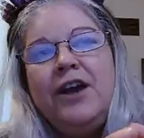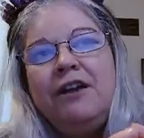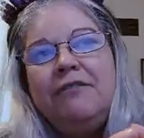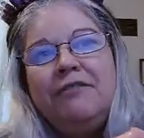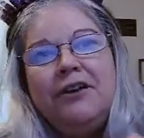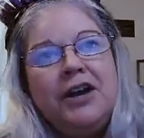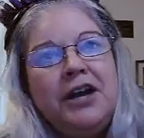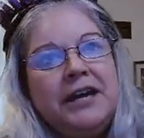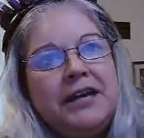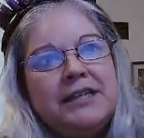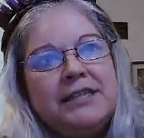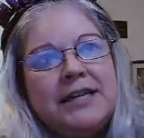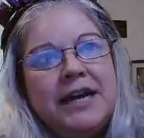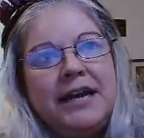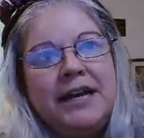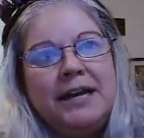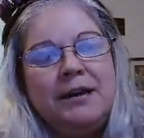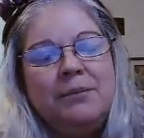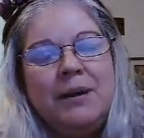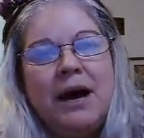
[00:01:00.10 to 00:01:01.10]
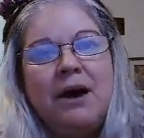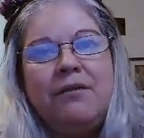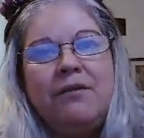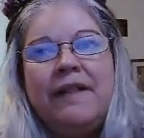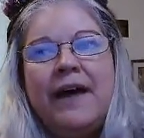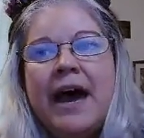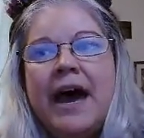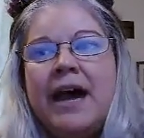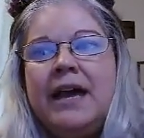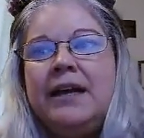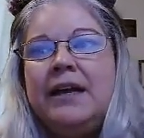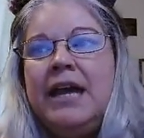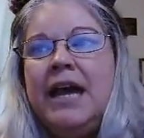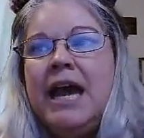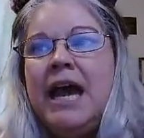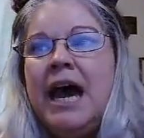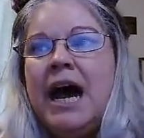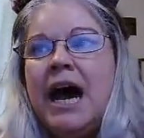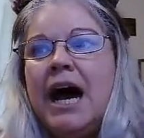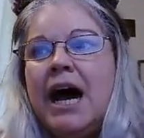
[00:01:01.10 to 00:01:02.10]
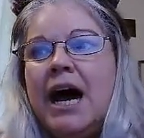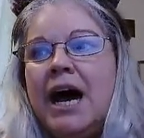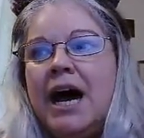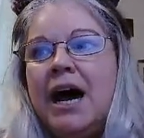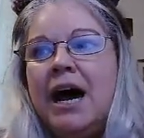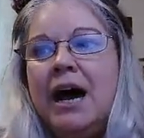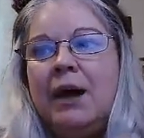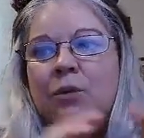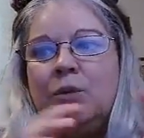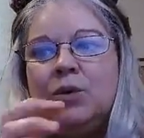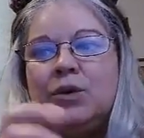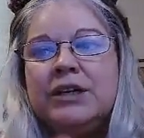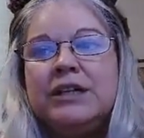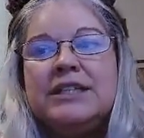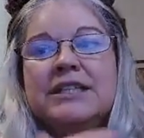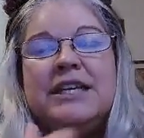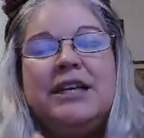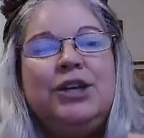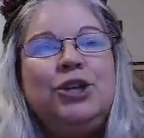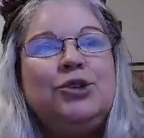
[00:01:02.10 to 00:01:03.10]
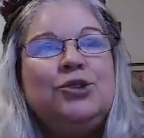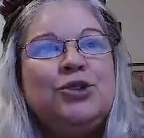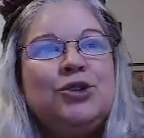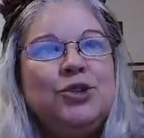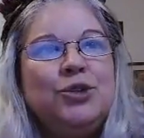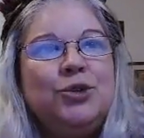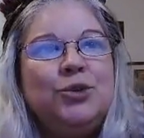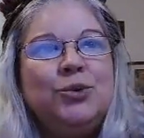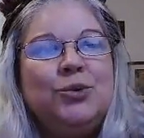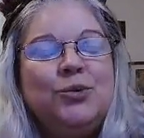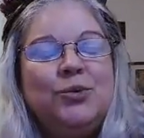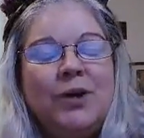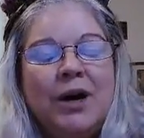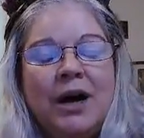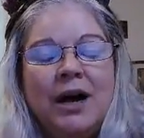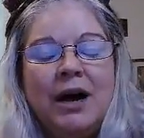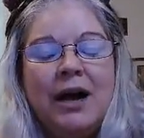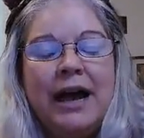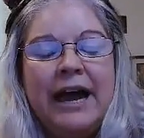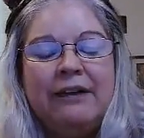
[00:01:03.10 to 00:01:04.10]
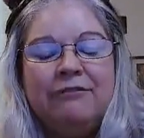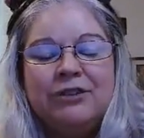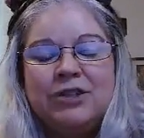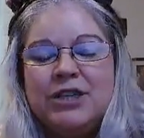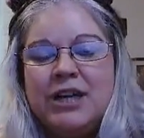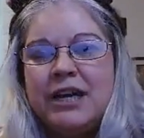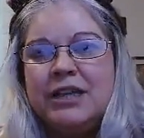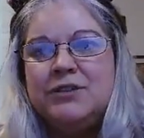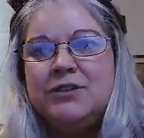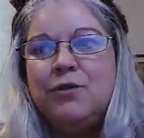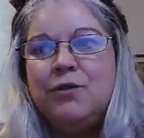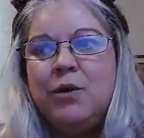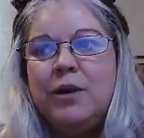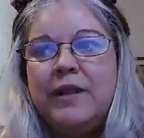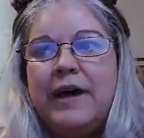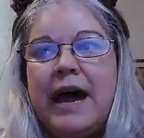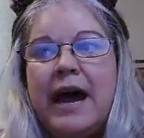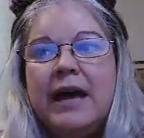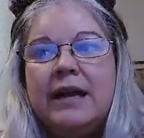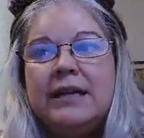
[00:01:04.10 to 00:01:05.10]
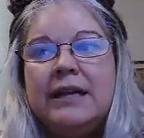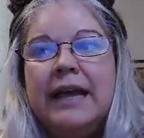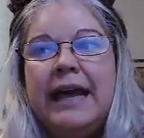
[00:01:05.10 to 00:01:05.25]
very excited about that. I will continue to advertise for that.